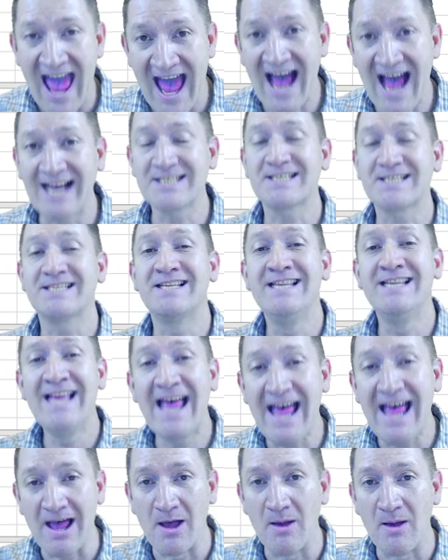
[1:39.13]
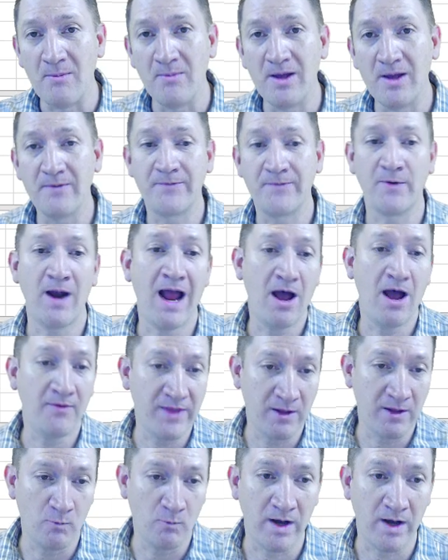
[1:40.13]
Ask them for how
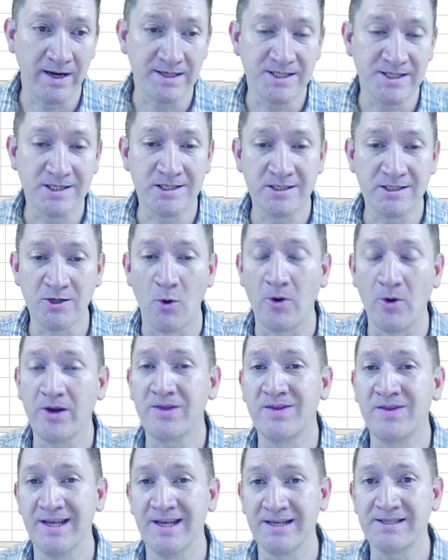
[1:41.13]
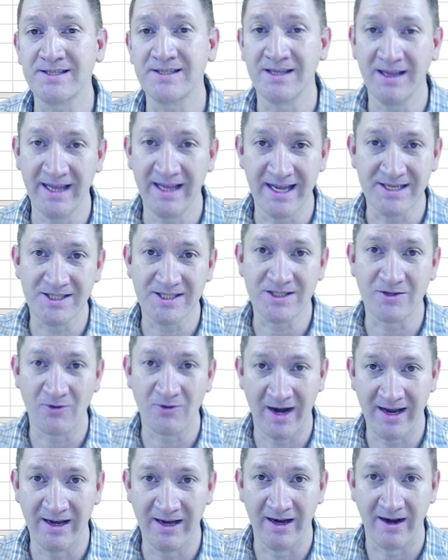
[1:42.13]
they want to sort this list
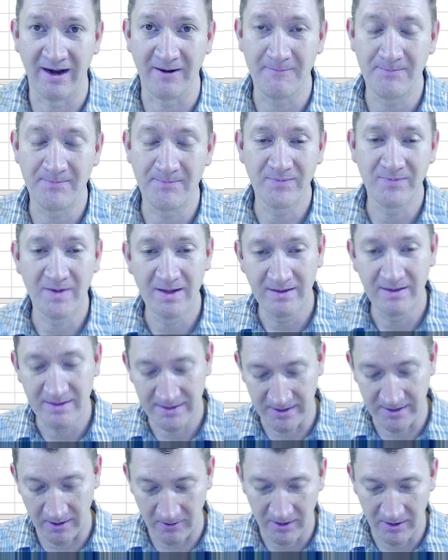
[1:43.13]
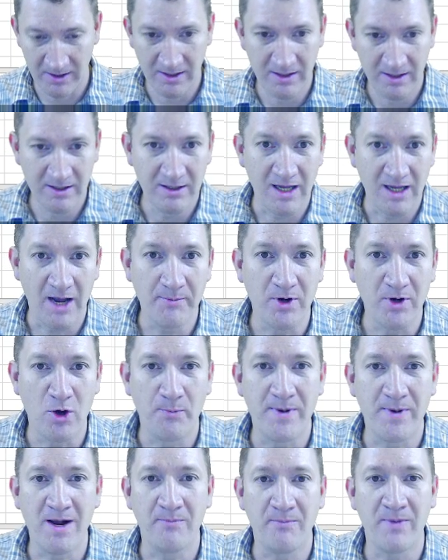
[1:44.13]
right here. So I'm going
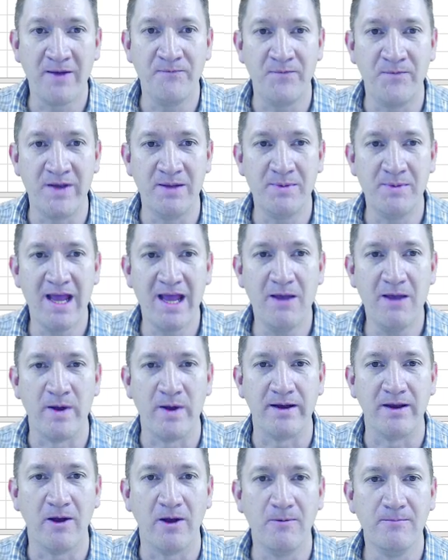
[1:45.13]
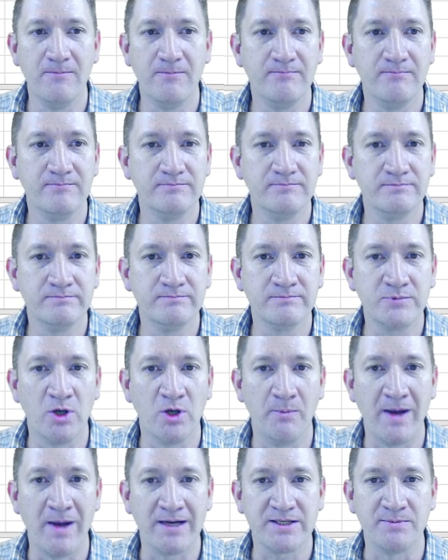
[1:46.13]
to open up my VBA window,
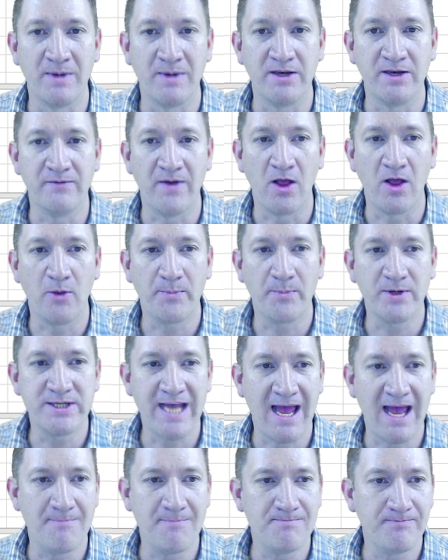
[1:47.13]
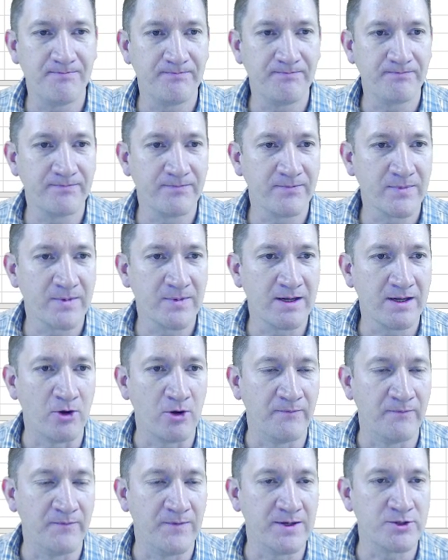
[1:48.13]
go back to my developer tab,
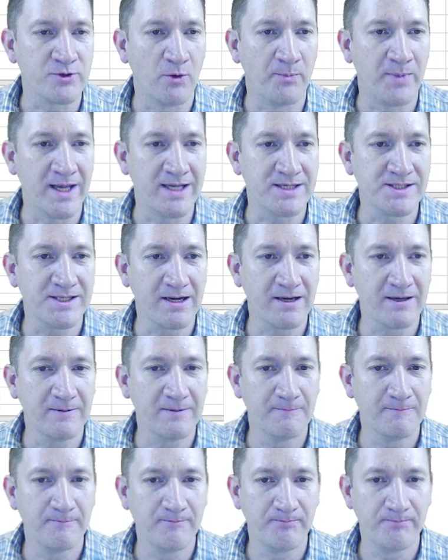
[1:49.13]
go to Visual Basic.